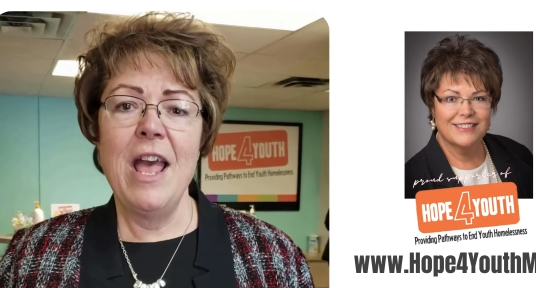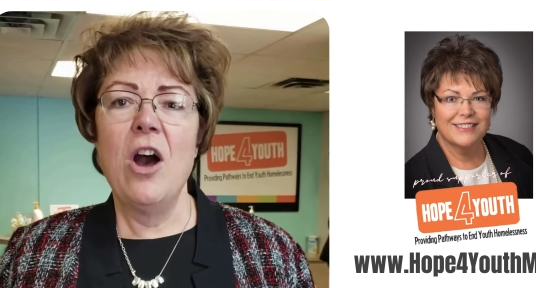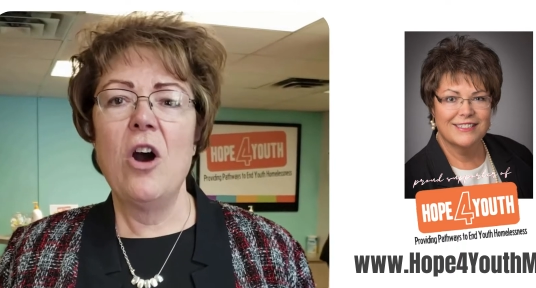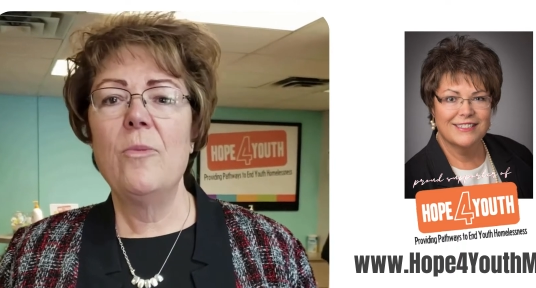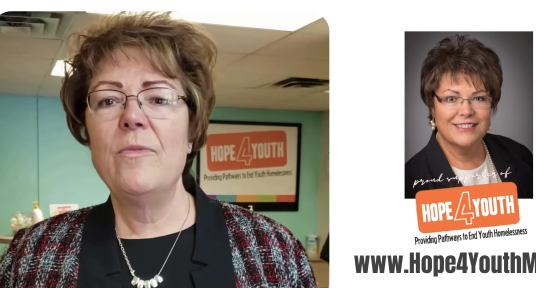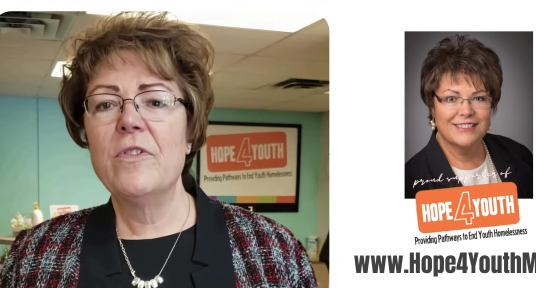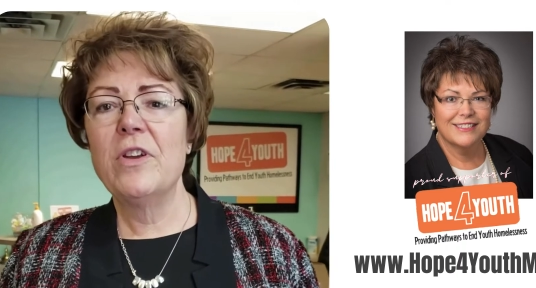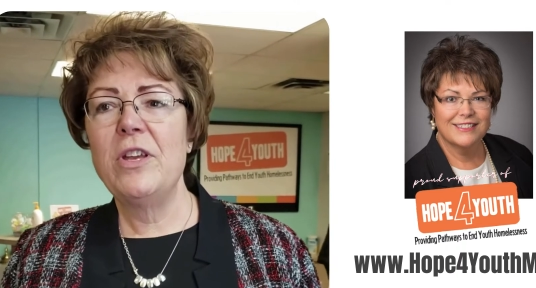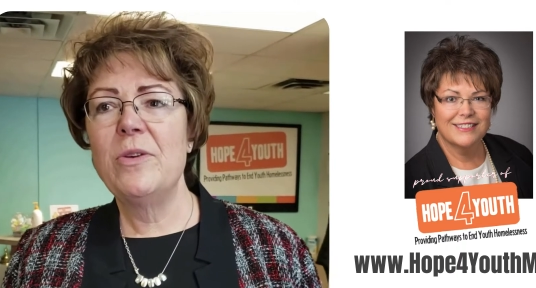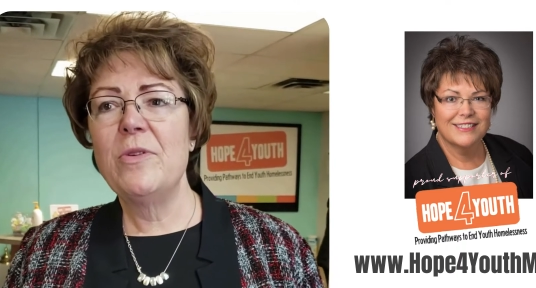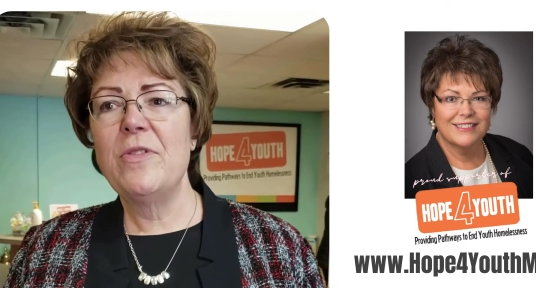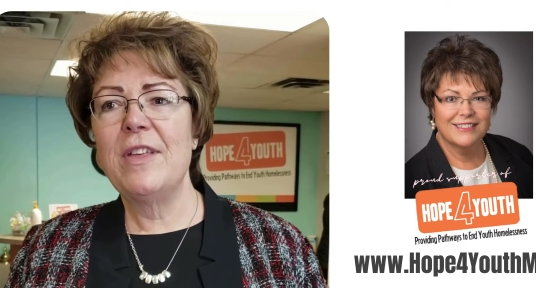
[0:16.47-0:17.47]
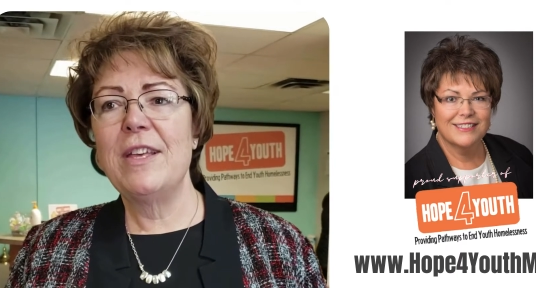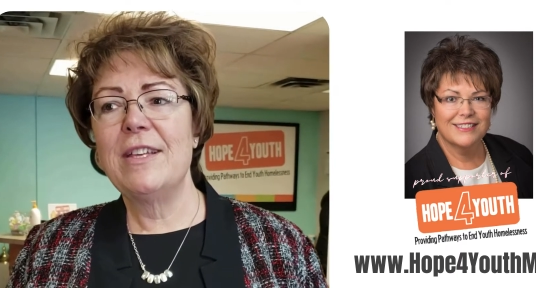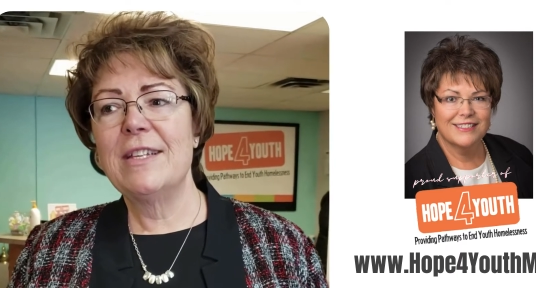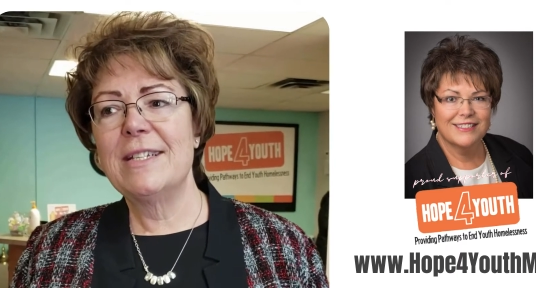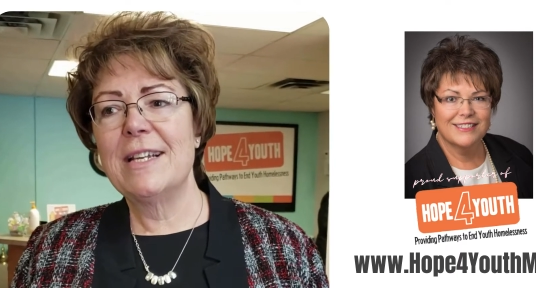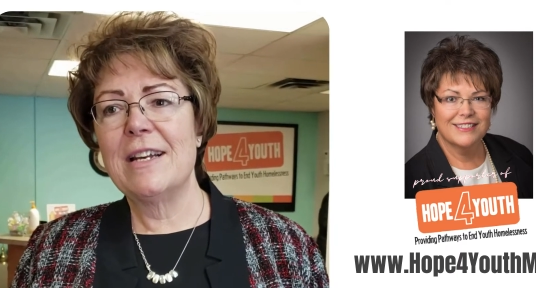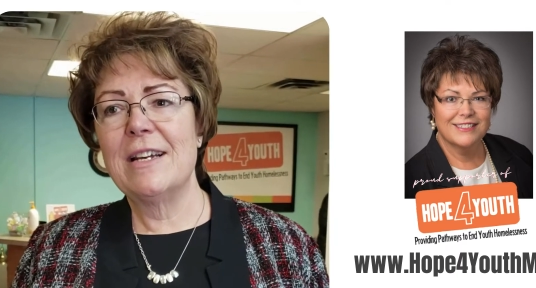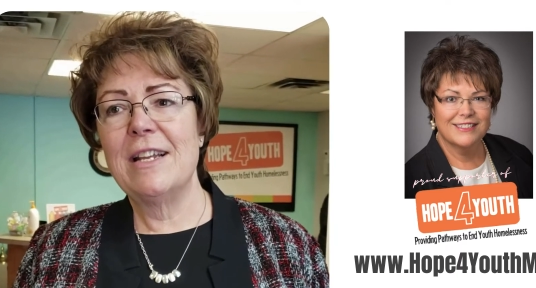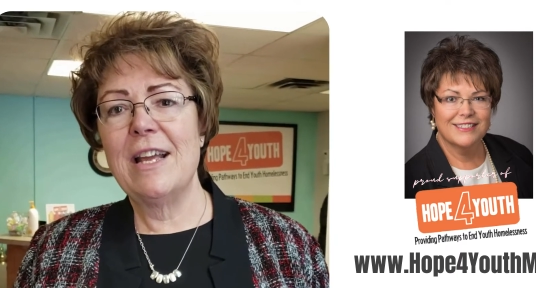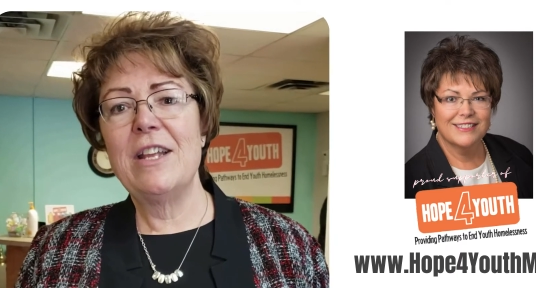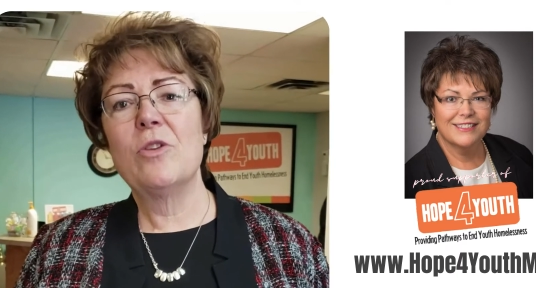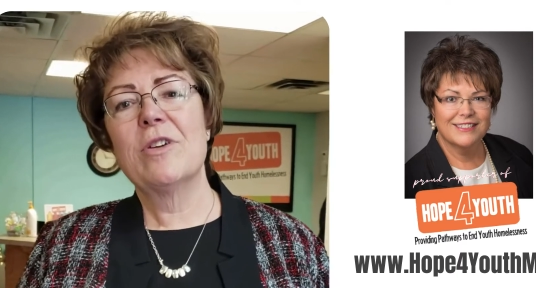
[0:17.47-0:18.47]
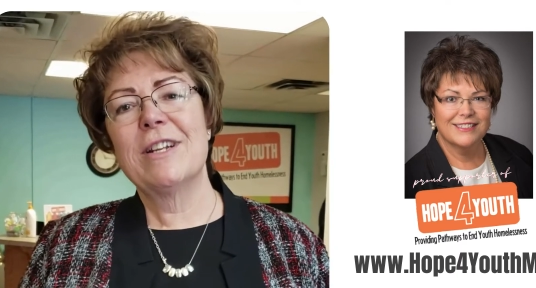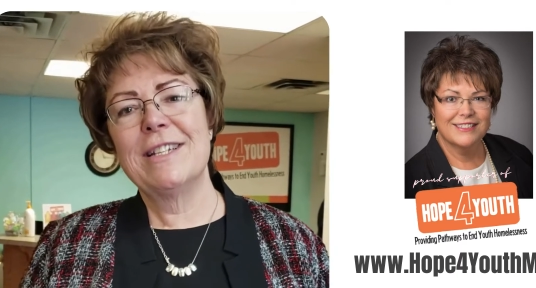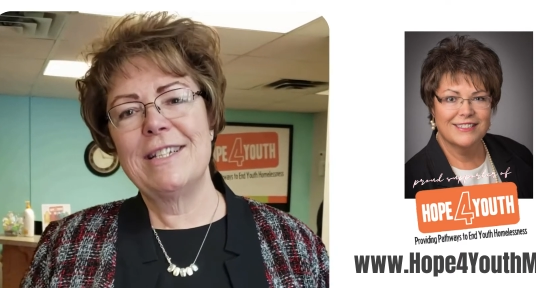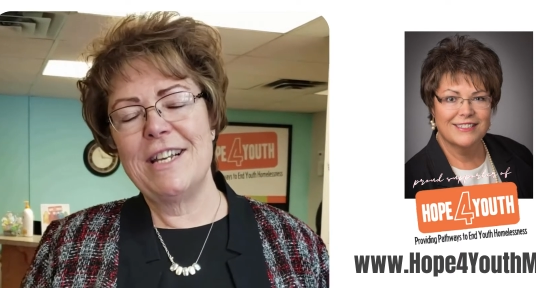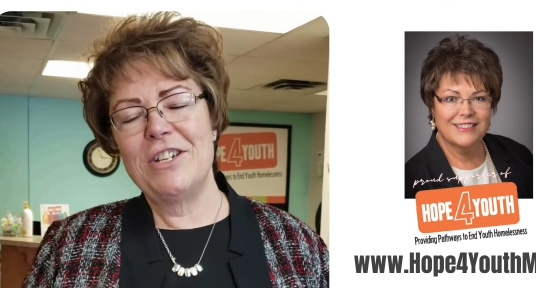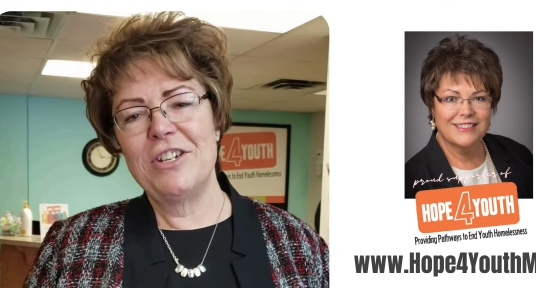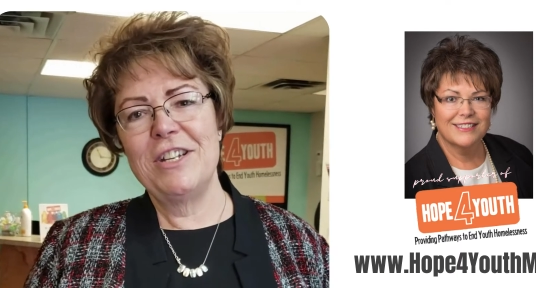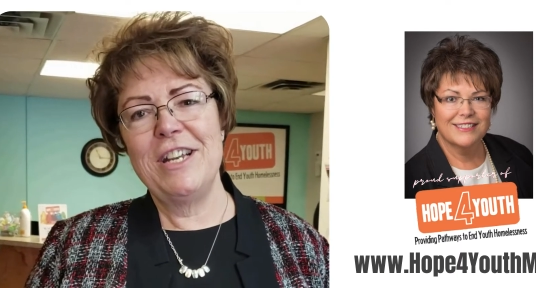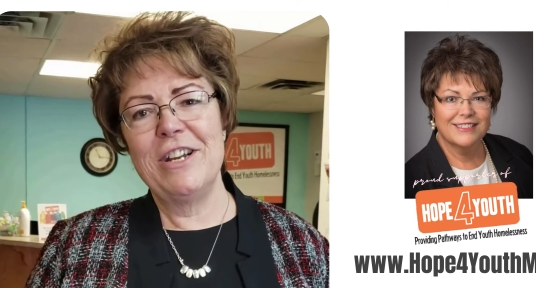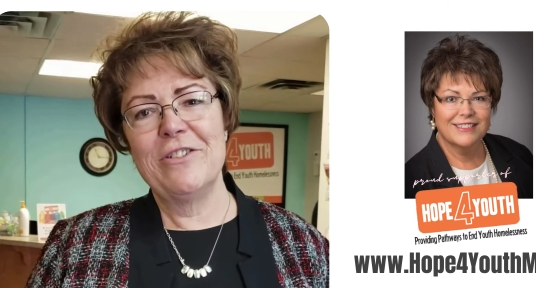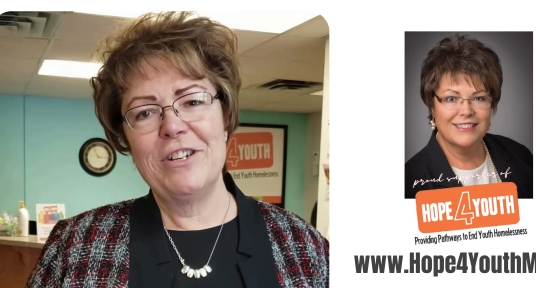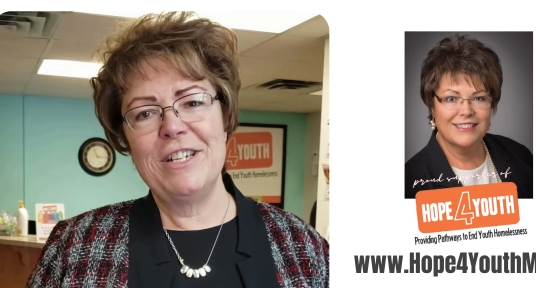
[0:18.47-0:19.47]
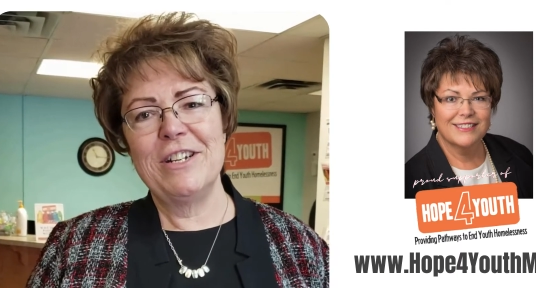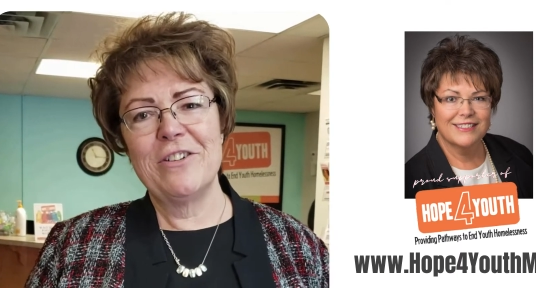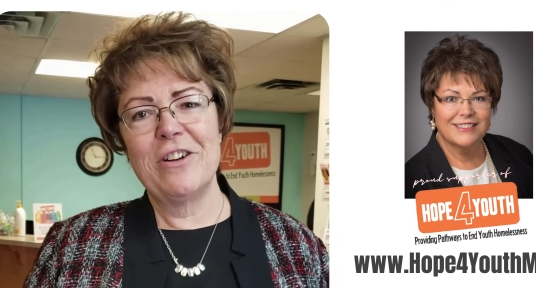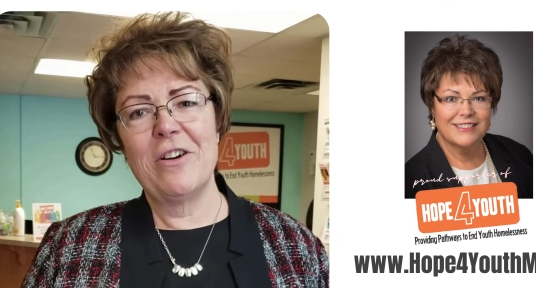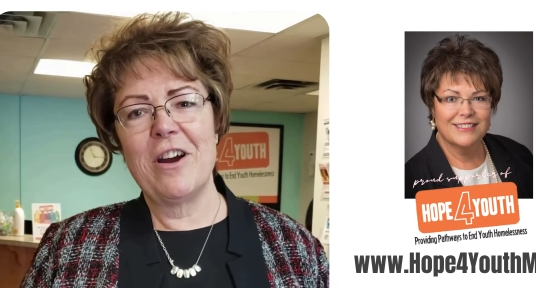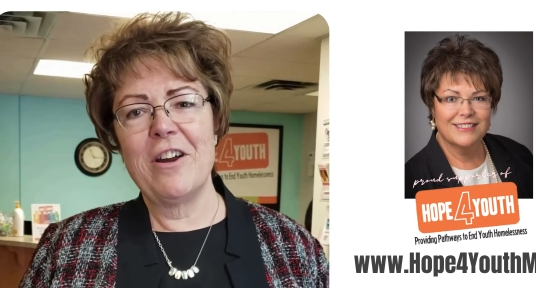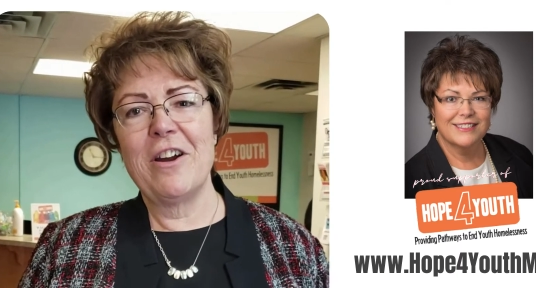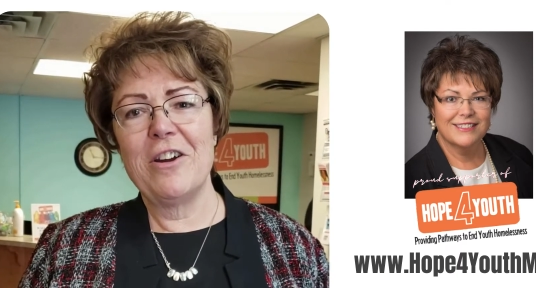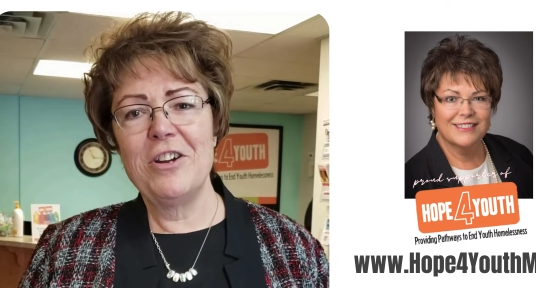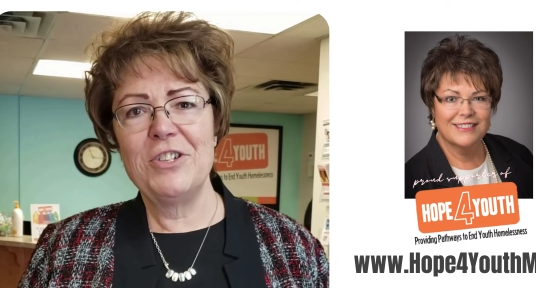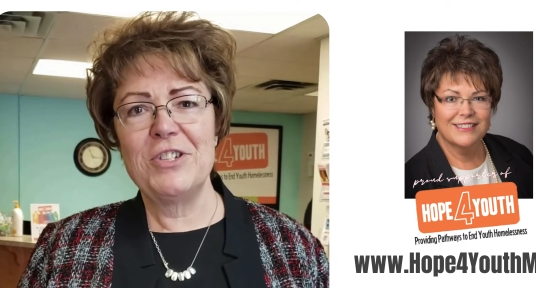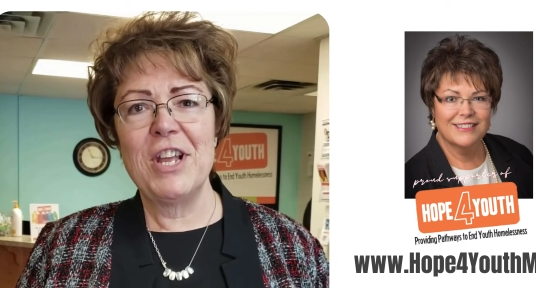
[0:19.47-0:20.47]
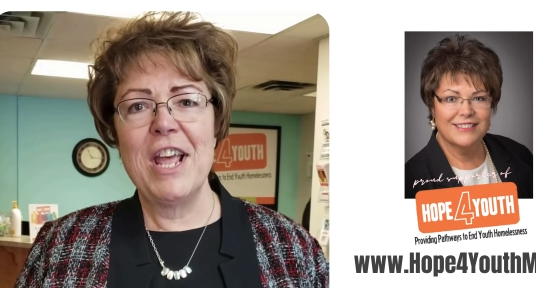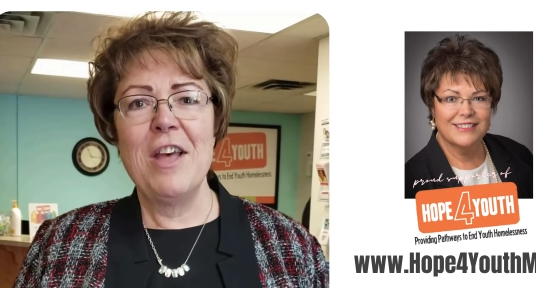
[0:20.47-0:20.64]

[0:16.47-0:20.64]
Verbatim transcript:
Speaker 1: Hope for Youth is uh, an organization near and dear to our hearts.